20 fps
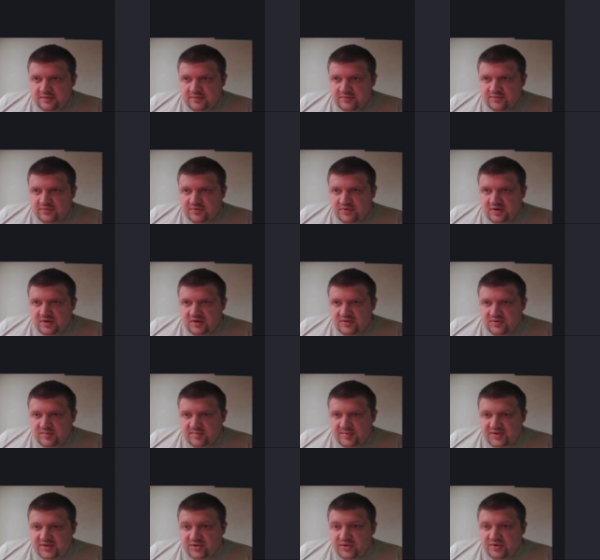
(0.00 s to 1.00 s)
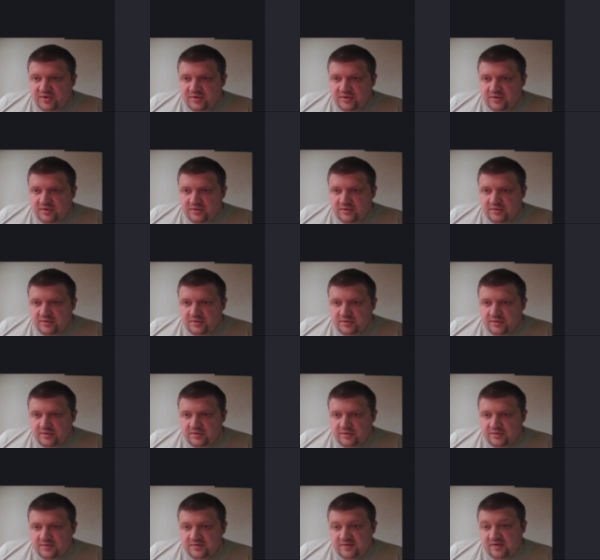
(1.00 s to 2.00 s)
for her to be good
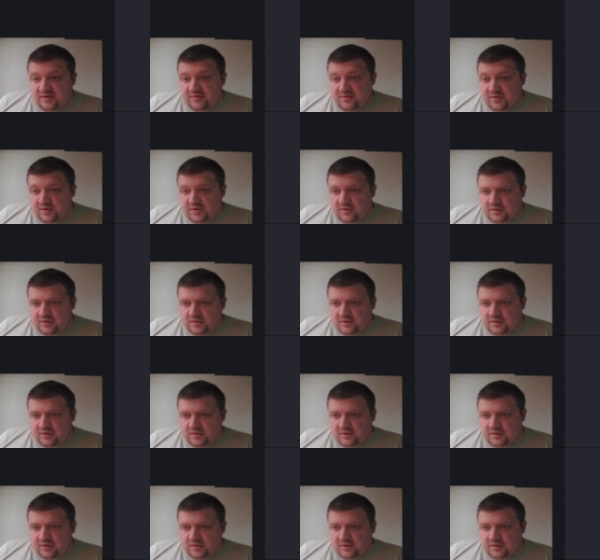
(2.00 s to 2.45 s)
so far.